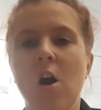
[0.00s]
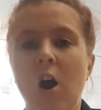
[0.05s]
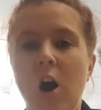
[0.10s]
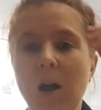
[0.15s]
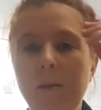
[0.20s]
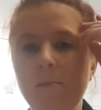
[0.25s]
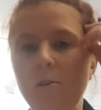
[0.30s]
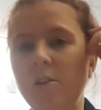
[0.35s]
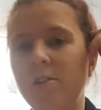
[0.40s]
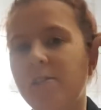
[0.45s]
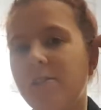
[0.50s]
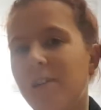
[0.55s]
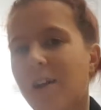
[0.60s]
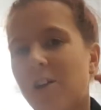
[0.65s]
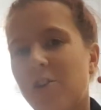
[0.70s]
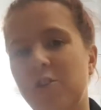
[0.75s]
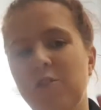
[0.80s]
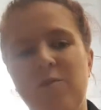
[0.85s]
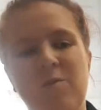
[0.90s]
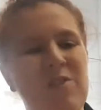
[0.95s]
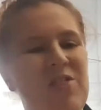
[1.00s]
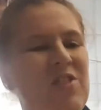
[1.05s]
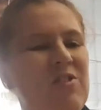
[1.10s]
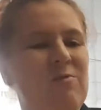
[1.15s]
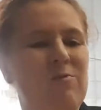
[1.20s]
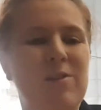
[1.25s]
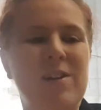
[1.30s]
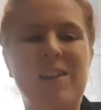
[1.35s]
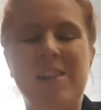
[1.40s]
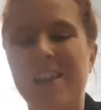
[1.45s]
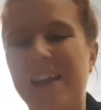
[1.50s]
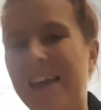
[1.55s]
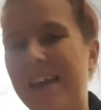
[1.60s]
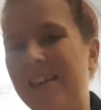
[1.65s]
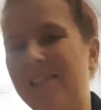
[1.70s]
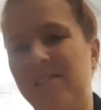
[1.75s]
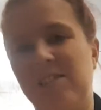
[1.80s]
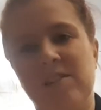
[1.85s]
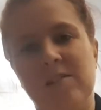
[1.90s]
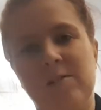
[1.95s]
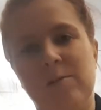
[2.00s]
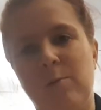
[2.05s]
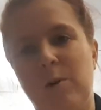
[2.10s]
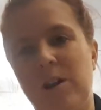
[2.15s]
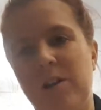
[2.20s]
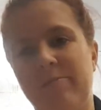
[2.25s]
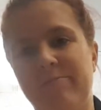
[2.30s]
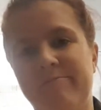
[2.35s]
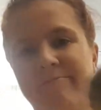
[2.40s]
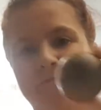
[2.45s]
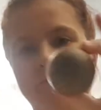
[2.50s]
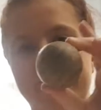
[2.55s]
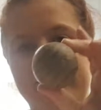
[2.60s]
I'm going to start off with the real easiest one,